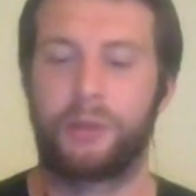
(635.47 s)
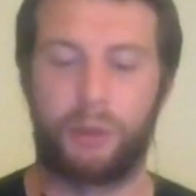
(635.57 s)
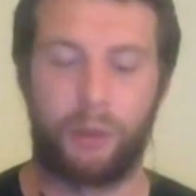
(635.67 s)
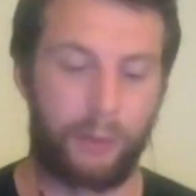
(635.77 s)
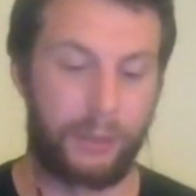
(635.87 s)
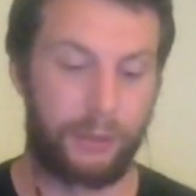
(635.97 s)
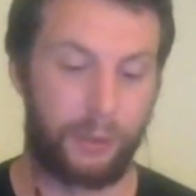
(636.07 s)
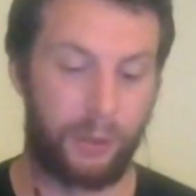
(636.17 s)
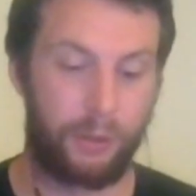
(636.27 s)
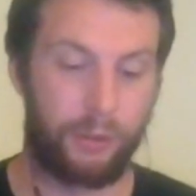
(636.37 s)
So I went to
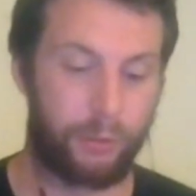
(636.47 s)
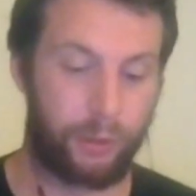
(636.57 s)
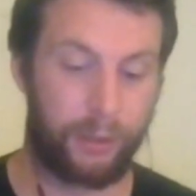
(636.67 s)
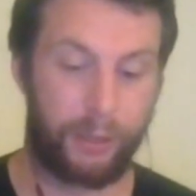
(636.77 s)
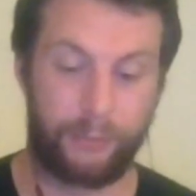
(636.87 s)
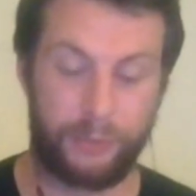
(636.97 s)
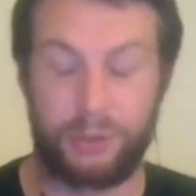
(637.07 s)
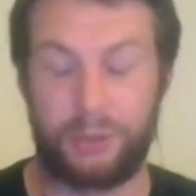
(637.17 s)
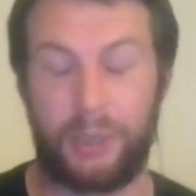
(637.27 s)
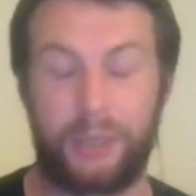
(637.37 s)
a local brewery and was
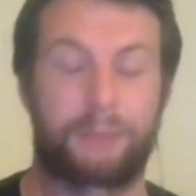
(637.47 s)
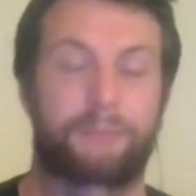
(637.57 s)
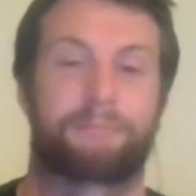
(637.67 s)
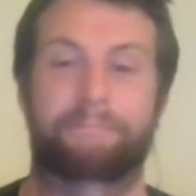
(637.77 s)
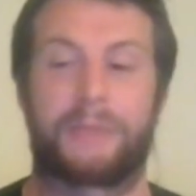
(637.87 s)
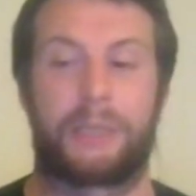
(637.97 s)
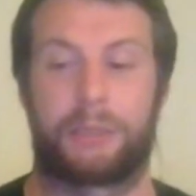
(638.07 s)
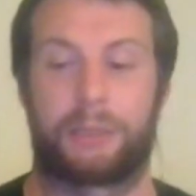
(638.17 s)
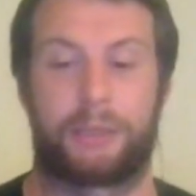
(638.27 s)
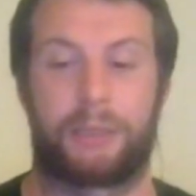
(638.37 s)
just like,
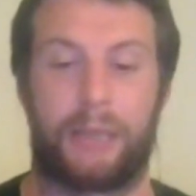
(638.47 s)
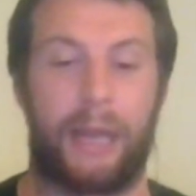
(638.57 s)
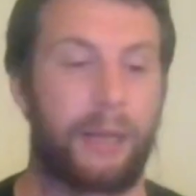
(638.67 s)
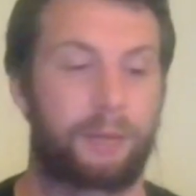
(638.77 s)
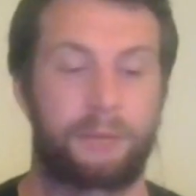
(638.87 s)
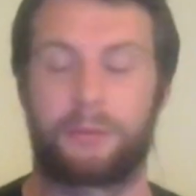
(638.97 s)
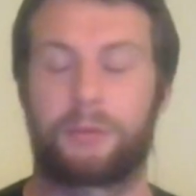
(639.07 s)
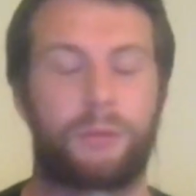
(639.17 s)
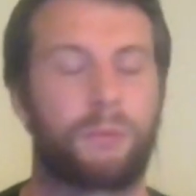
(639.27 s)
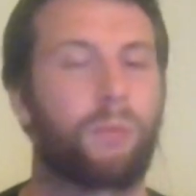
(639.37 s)
I'll
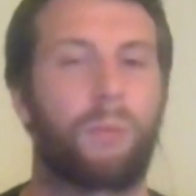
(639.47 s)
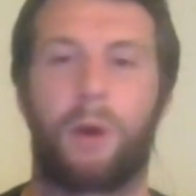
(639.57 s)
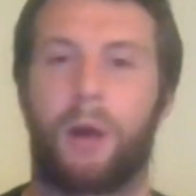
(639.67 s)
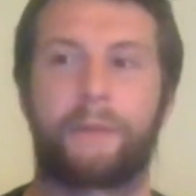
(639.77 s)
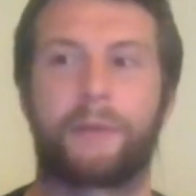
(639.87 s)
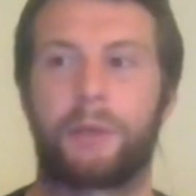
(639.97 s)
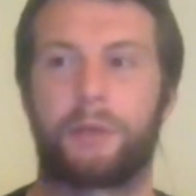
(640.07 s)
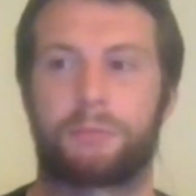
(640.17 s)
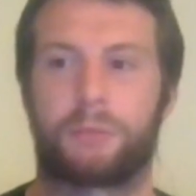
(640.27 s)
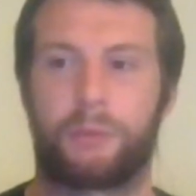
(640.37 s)
do whatever.
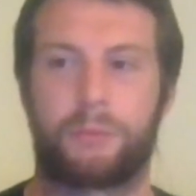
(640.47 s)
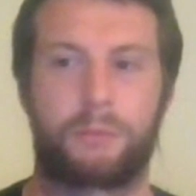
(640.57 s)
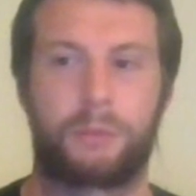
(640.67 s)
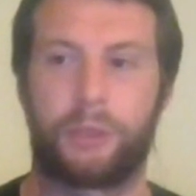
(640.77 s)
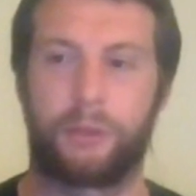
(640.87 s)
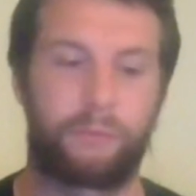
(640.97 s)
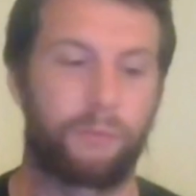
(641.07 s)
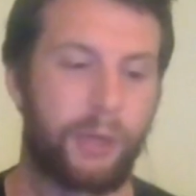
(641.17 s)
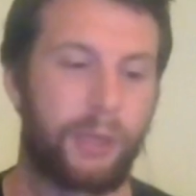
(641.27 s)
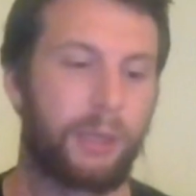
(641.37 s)
You don't
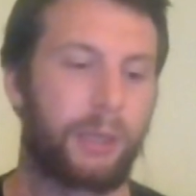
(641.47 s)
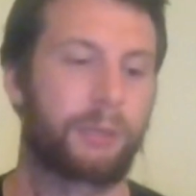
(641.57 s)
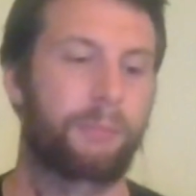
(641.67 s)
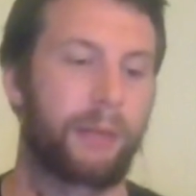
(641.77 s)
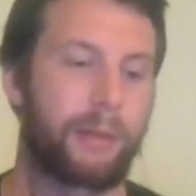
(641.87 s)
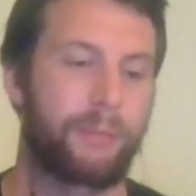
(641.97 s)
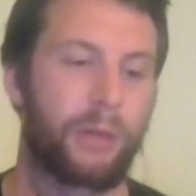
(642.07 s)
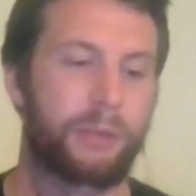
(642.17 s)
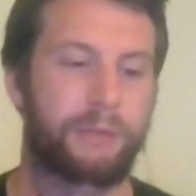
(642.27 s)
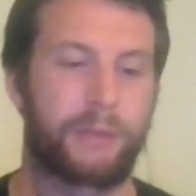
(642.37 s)
really need to pay me
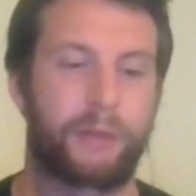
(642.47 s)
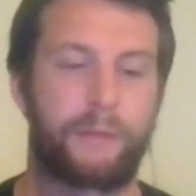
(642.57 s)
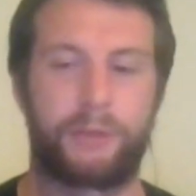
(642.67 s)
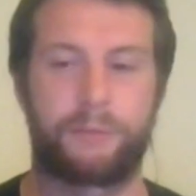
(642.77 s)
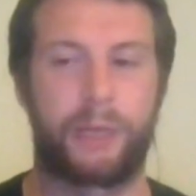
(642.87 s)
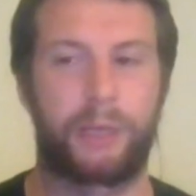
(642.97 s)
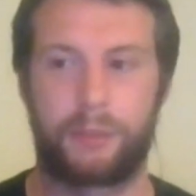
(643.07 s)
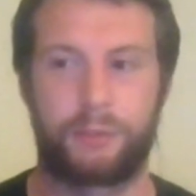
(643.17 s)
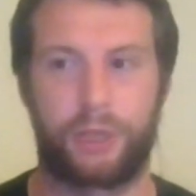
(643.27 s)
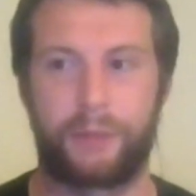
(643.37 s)
much if it covers my like
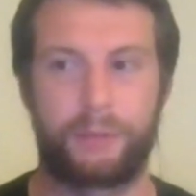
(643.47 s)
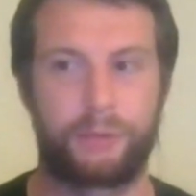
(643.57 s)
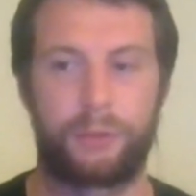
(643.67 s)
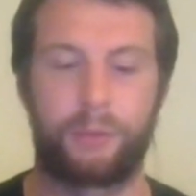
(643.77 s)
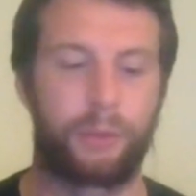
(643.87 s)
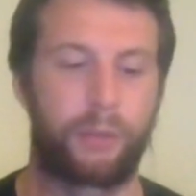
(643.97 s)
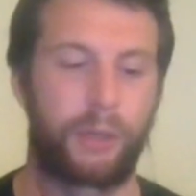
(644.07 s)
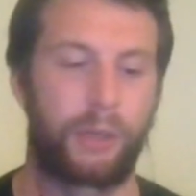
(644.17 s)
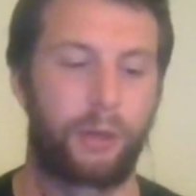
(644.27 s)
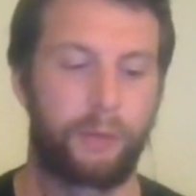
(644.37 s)
travel to the
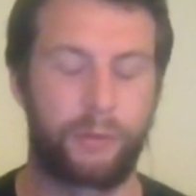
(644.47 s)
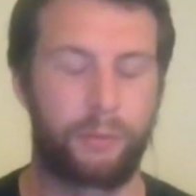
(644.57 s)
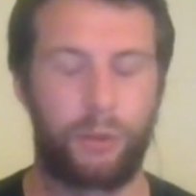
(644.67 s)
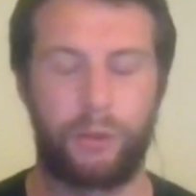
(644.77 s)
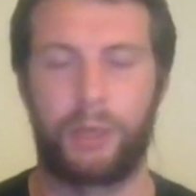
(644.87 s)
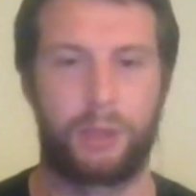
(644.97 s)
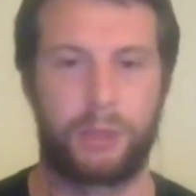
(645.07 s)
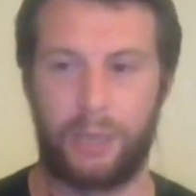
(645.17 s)
brewery and home from the brewery.